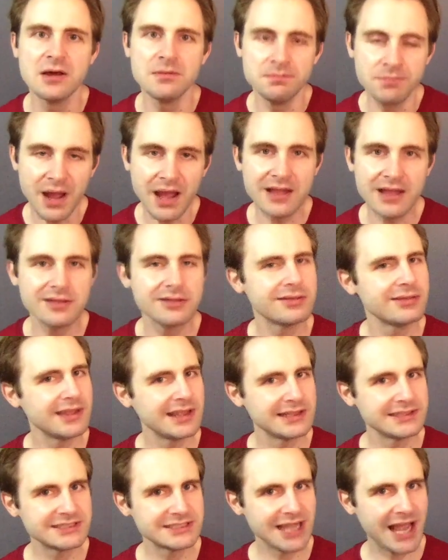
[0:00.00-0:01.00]
but the
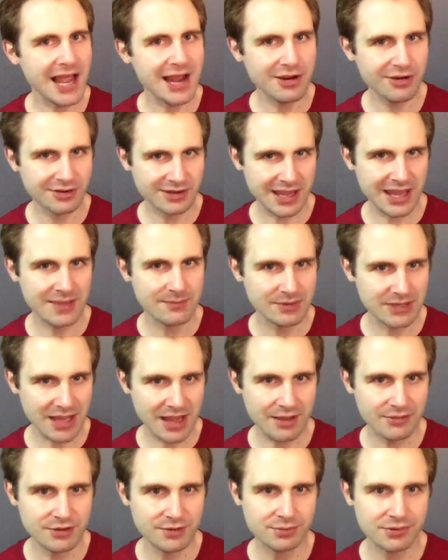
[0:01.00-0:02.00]
entire game and how
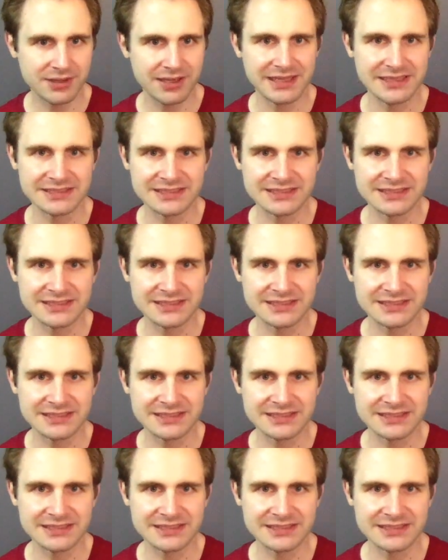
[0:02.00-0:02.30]
you play